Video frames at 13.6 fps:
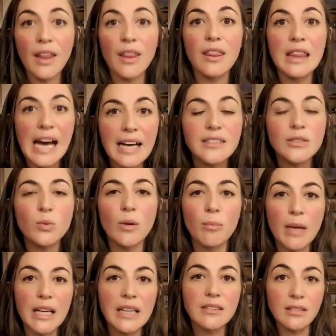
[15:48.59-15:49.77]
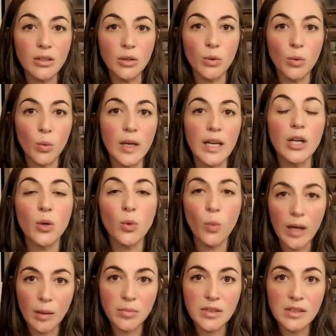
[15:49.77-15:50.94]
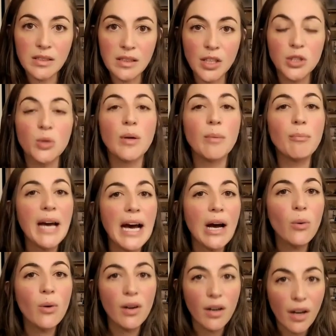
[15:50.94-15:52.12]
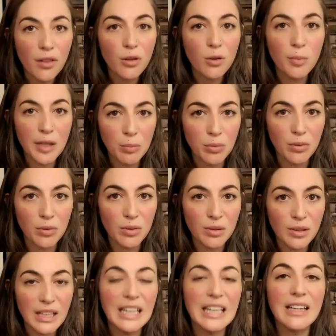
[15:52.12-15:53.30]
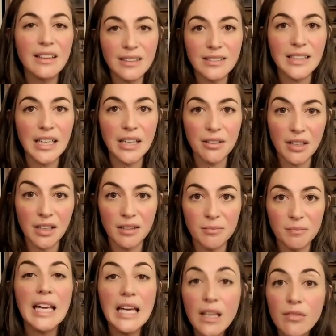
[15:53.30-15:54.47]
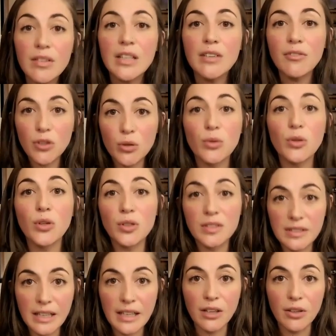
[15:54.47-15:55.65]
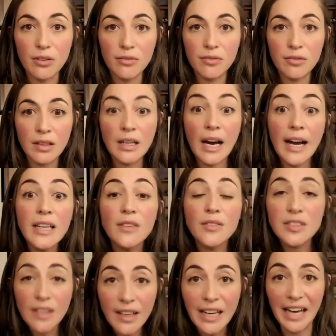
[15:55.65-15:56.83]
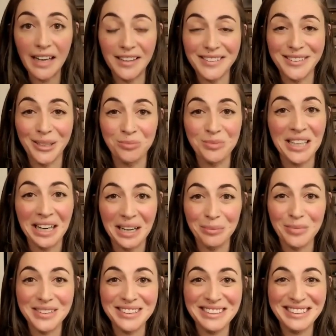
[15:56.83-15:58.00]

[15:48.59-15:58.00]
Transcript: That's what makes you equipped to empower other people in this area, even if you yourself kind of suck at it sometimes.